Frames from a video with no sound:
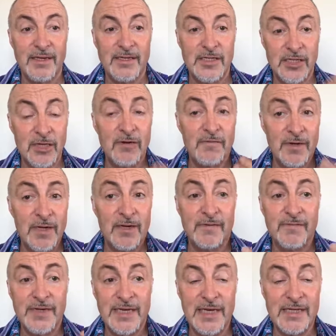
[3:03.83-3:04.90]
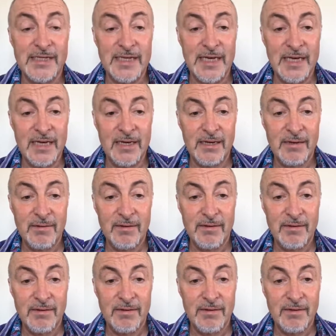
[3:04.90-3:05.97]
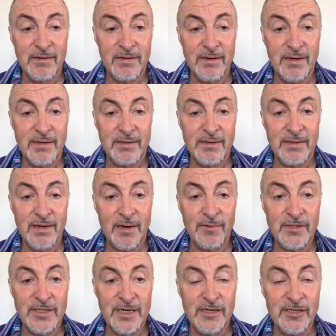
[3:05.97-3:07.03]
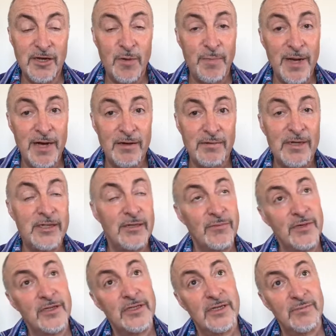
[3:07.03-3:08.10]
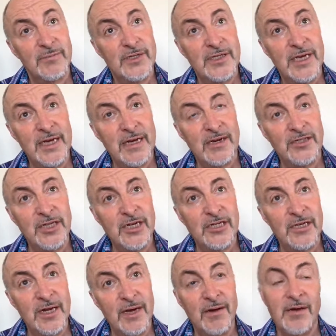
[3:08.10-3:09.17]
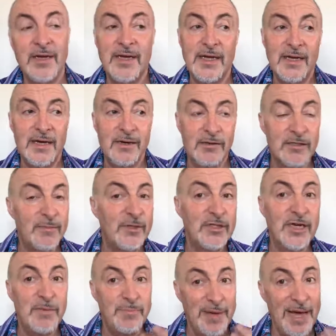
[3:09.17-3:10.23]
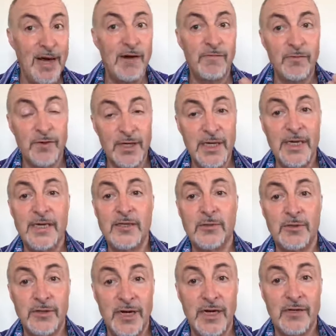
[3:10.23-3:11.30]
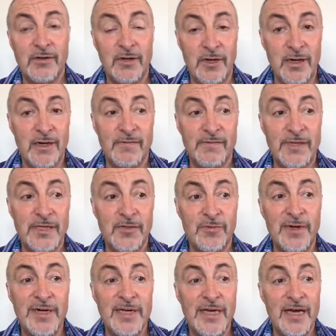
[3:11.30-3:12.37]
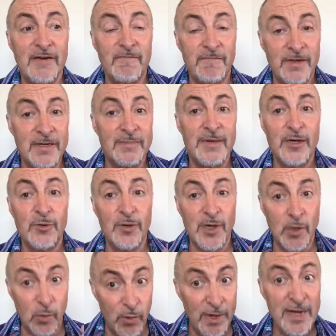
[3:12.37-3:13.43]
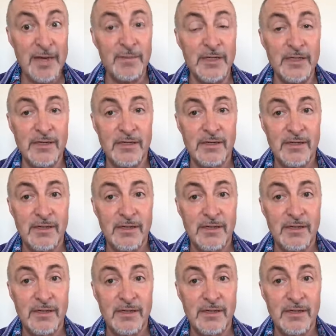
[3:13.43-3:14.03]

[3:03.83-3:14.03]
Self-love is a I wouldn't say necessarily a power actually I'm realizing I'm saying I'm gonna change it now. Not so much a powerful key to attract love, it's really a fundamental requirement